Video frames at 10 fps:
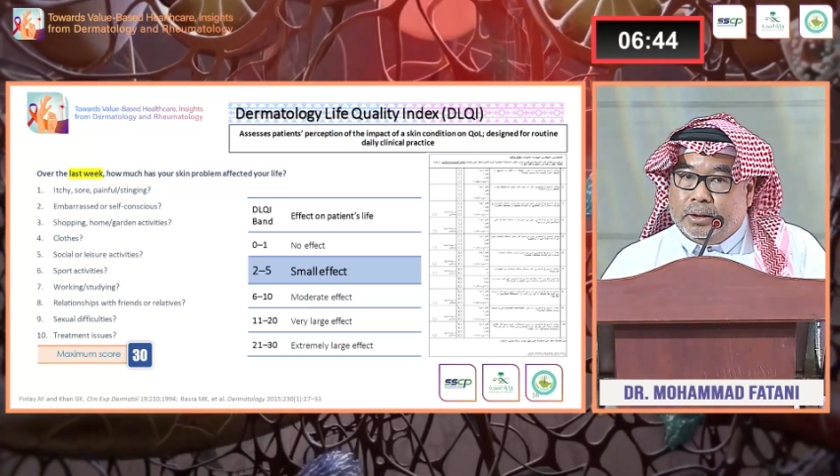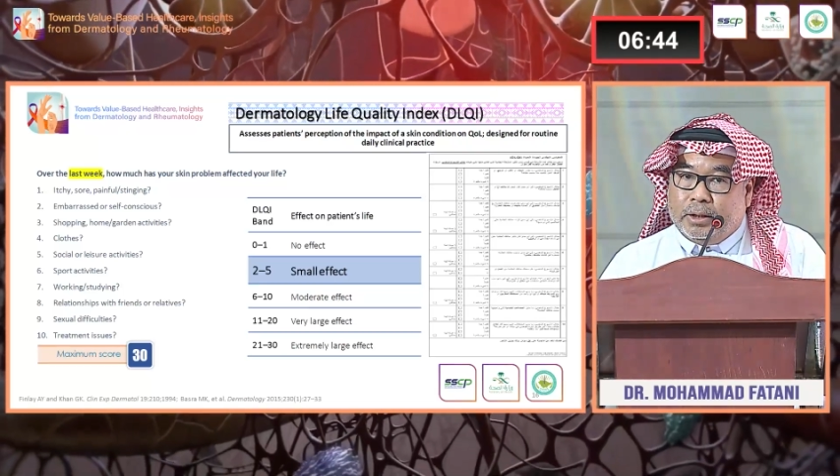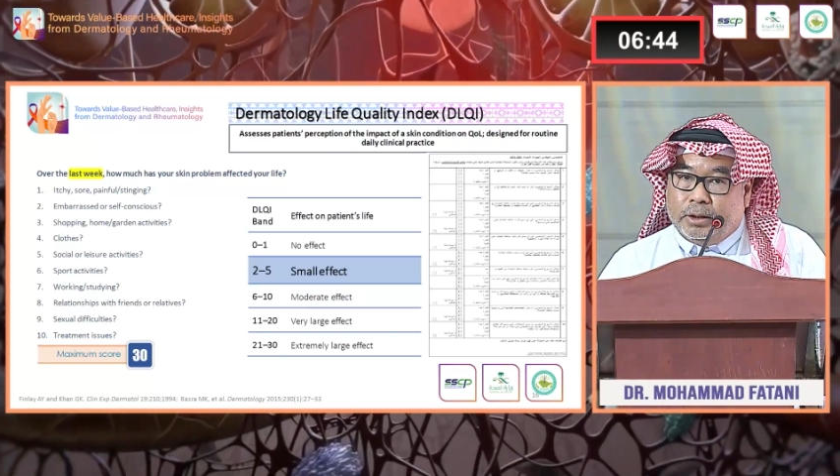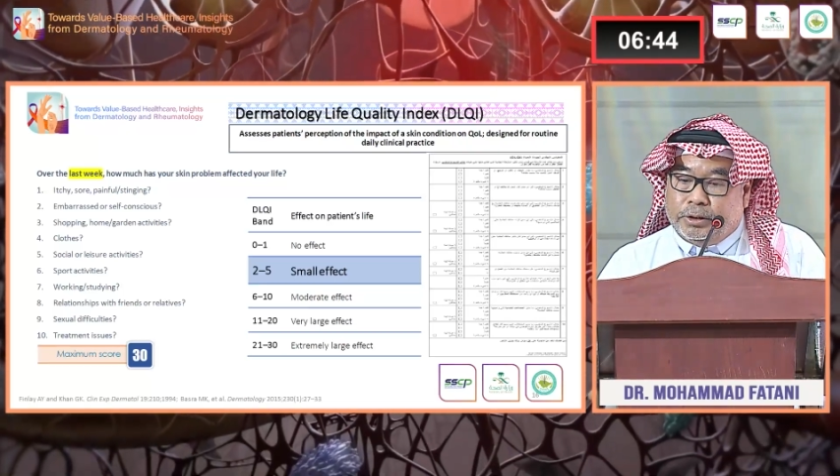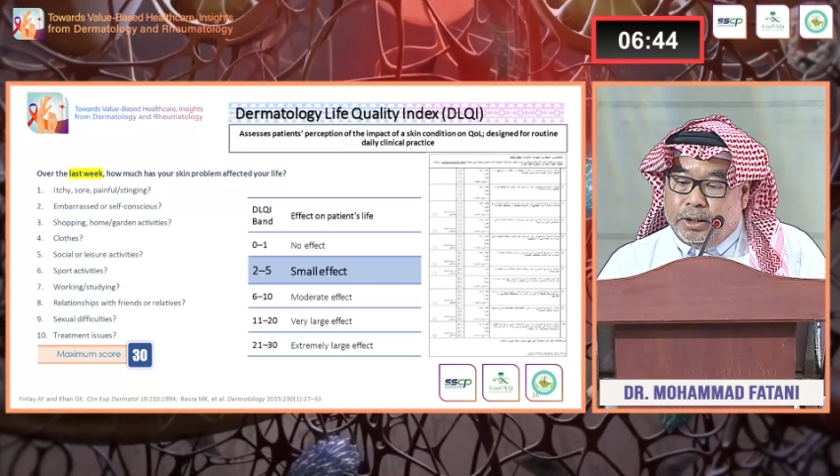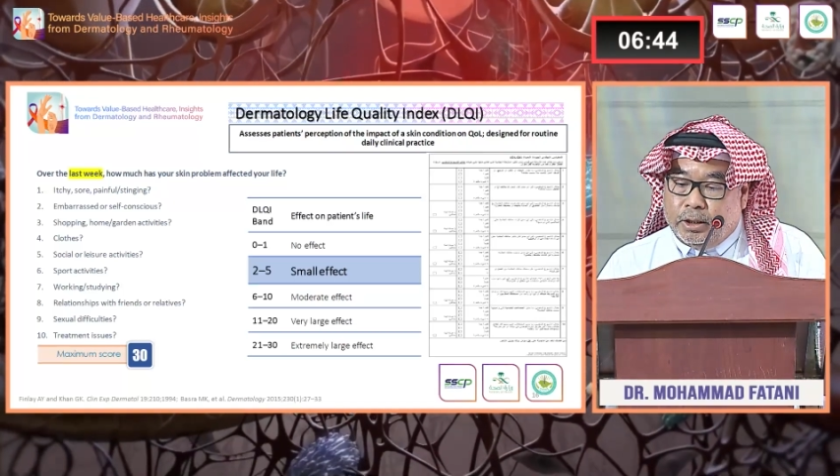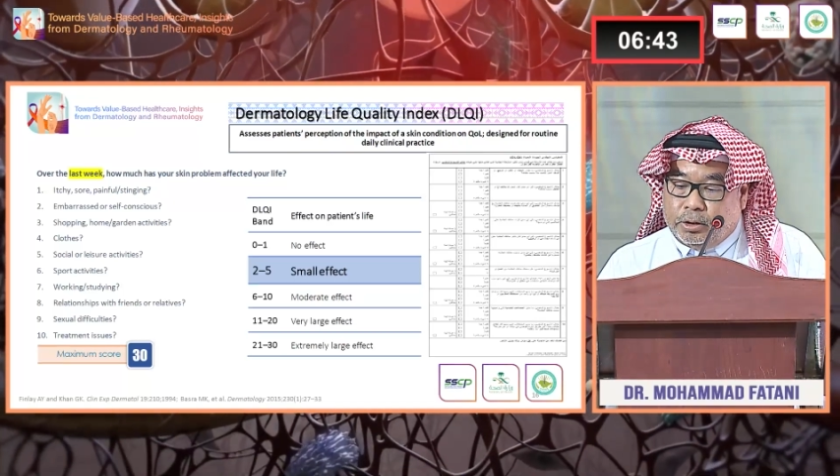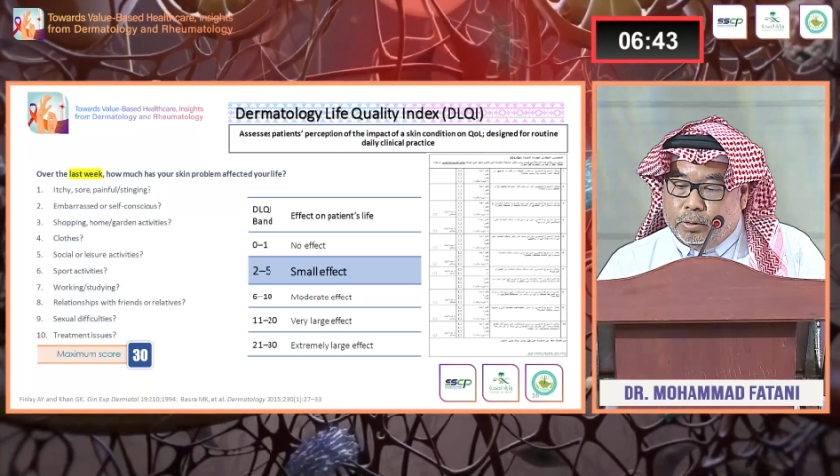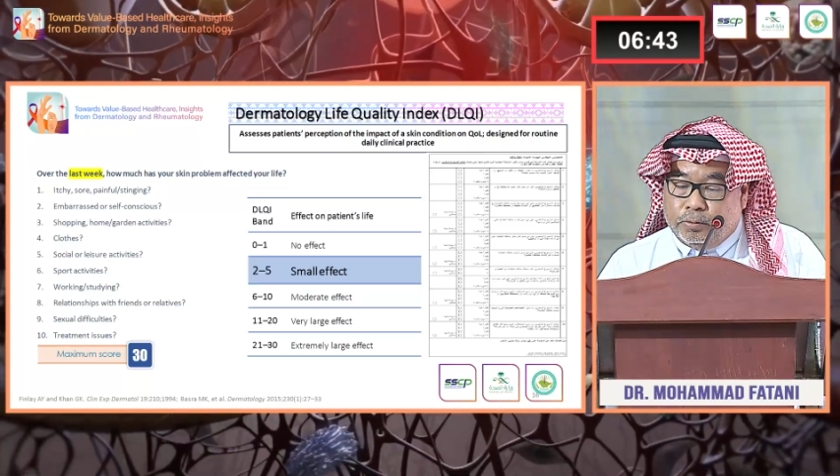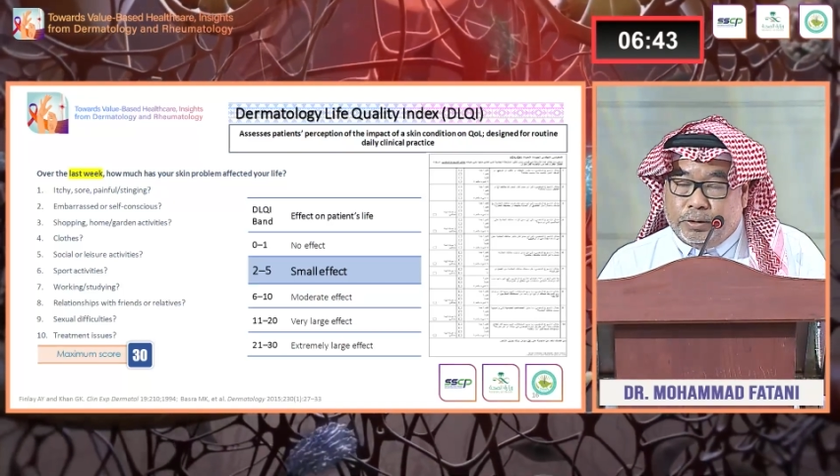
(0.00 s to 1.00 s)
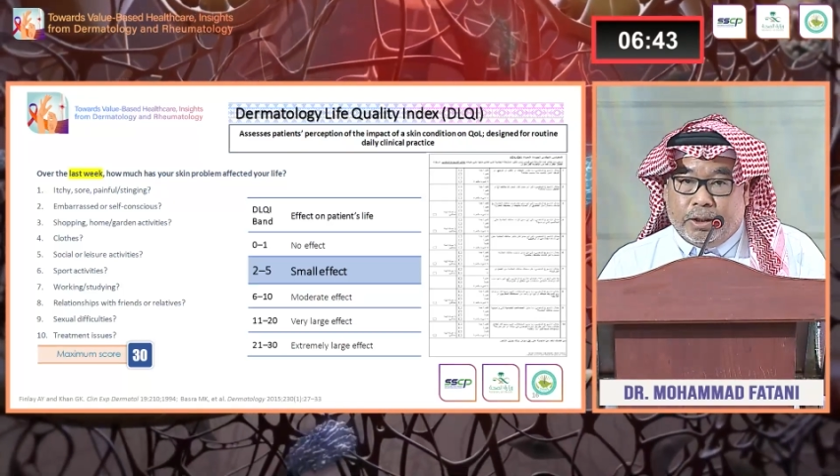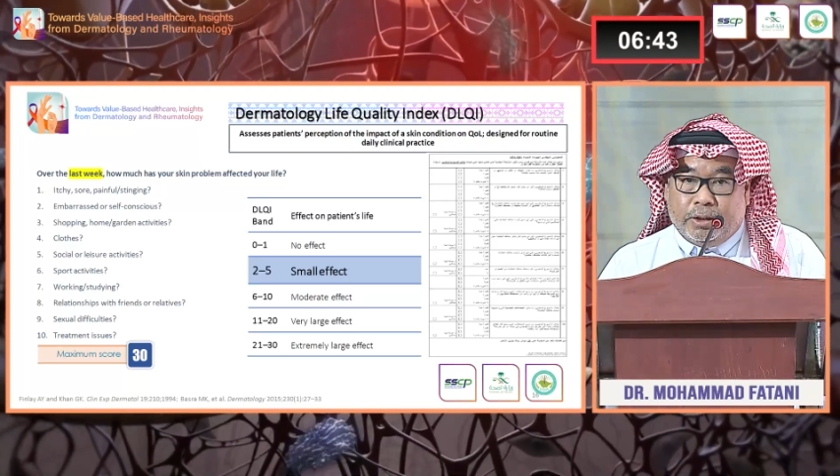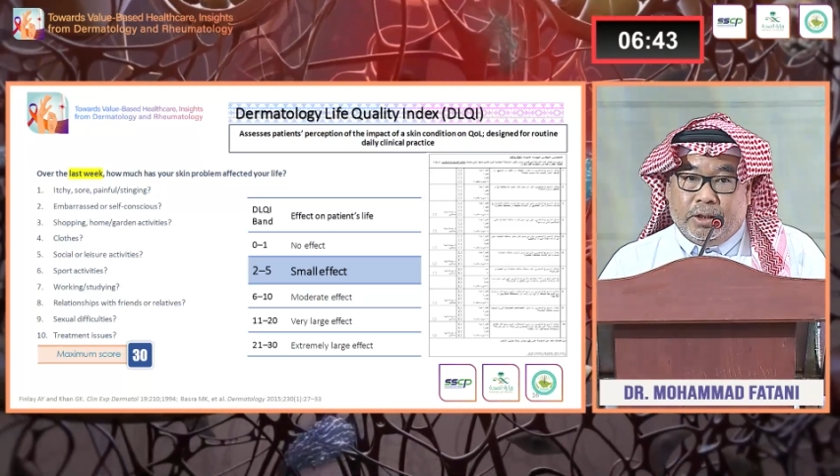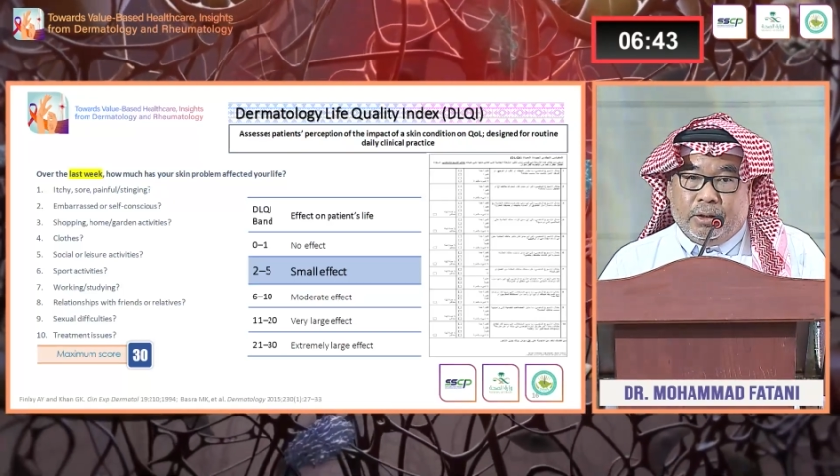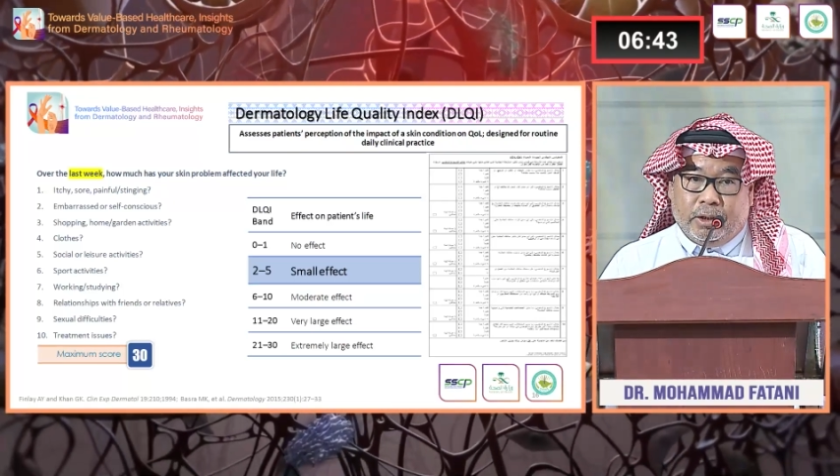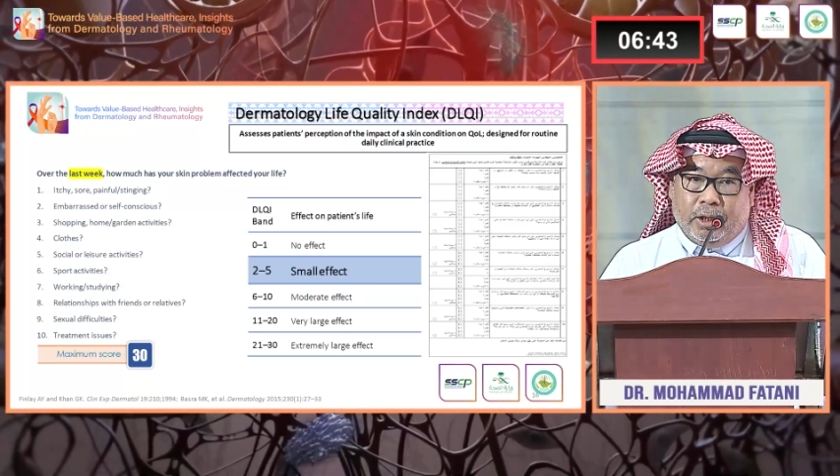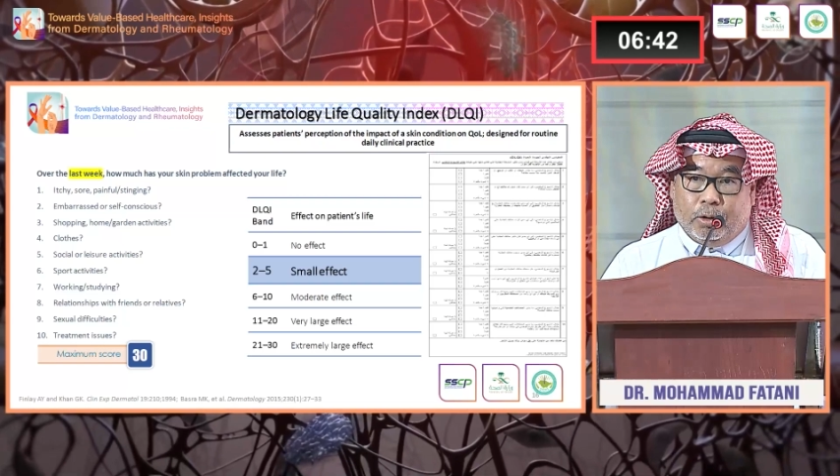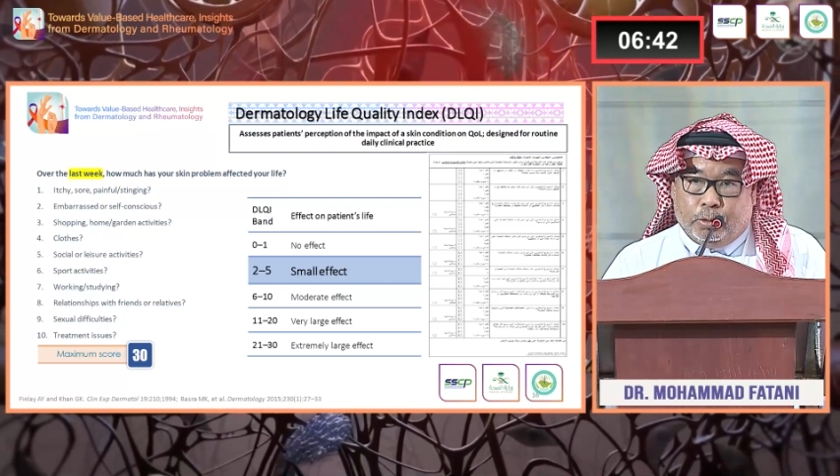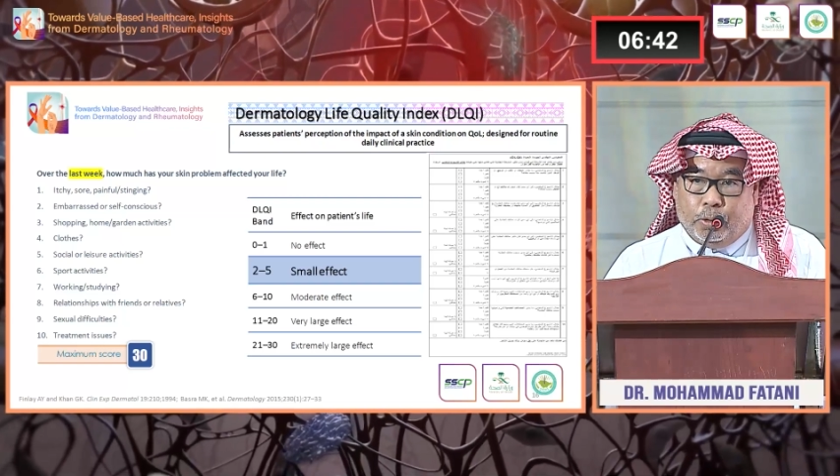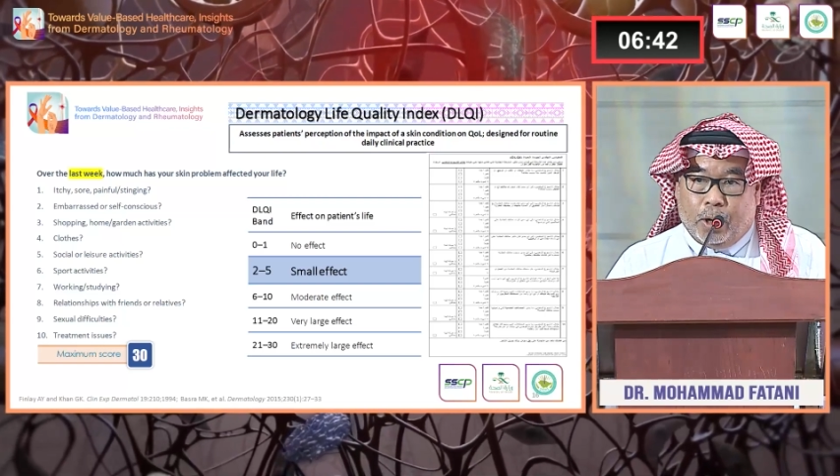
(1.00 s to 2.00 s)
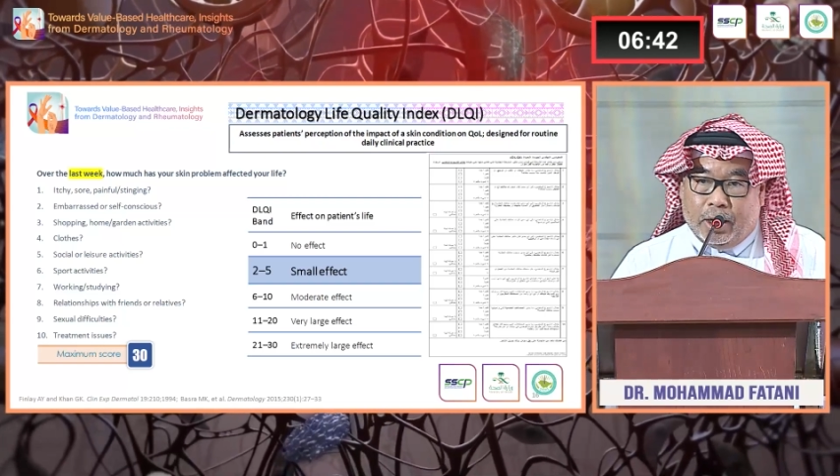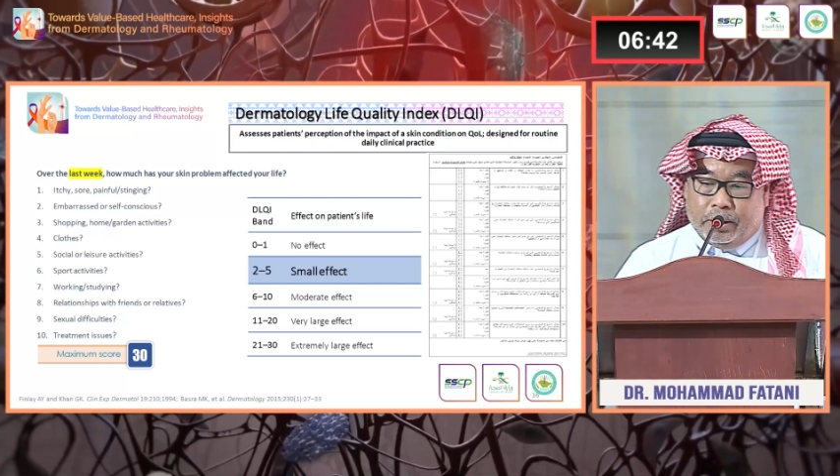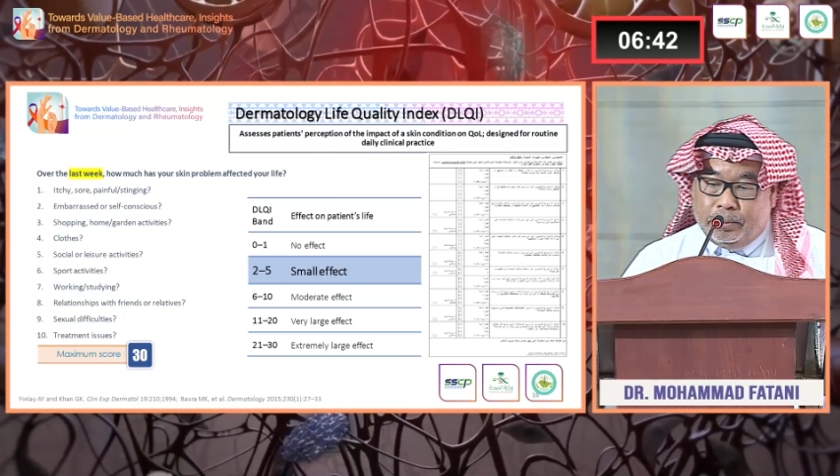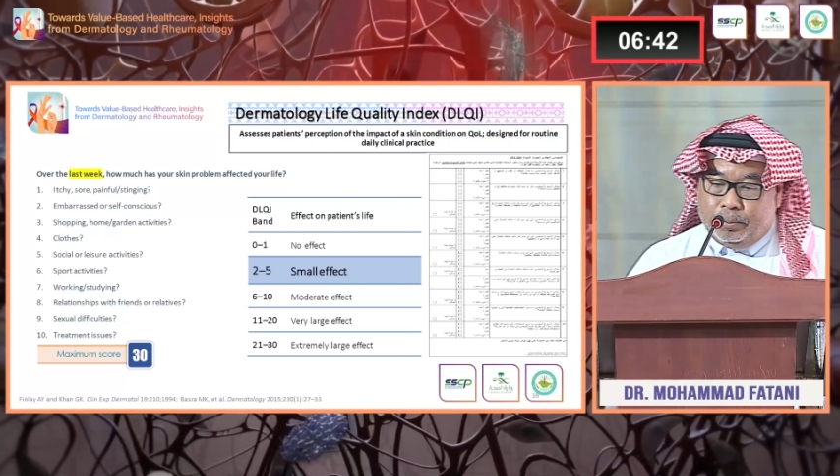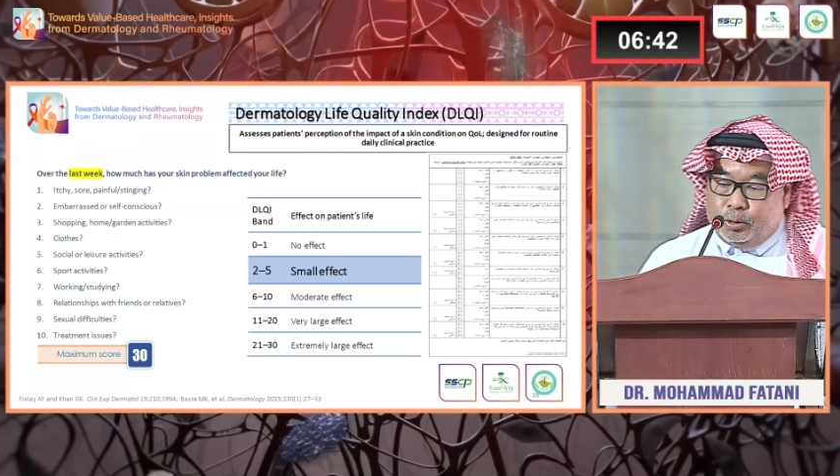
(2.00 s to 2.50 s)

translation of the DLQI.